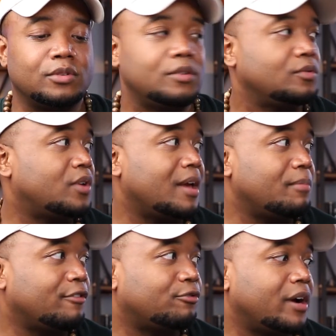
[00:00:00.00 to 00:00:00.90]
you can't
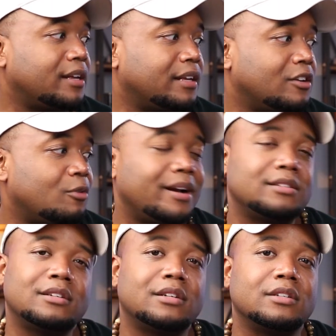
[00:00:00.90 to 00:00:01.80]
be afraid that
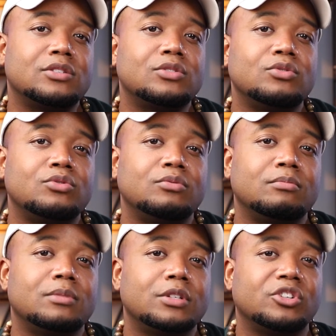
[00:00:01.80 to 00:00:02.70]
nobody's going to
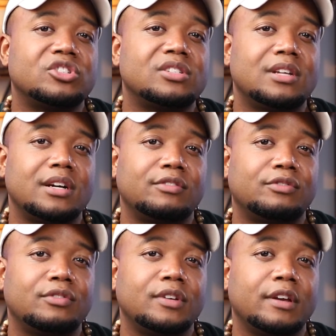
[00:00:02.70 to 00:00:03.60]
consume your
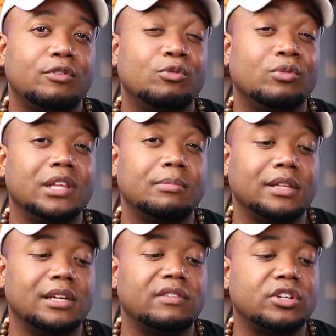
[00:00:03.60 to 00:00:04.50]
stuff if you really
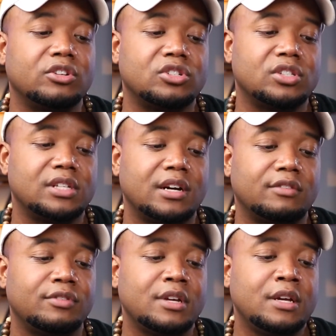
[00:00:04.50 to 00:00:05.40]
believe in your
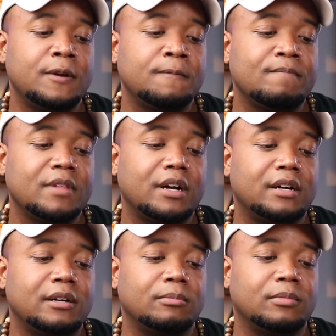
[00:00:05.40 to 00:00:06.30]
stuff.
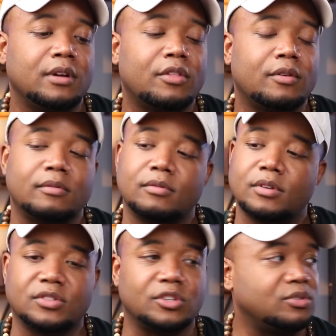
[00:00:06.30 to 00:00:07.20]
Other
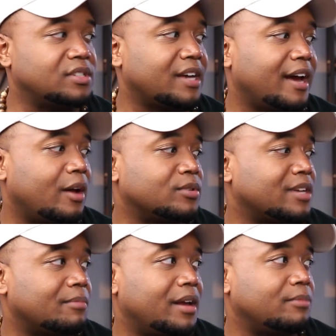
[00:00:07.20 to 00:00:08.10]
excuses I had was
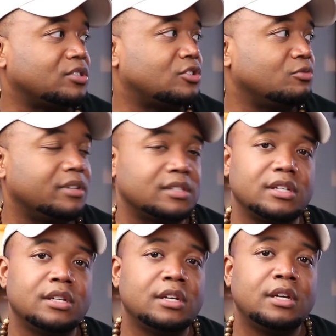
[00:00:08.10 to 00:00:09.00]
like, man, I'm just too busy.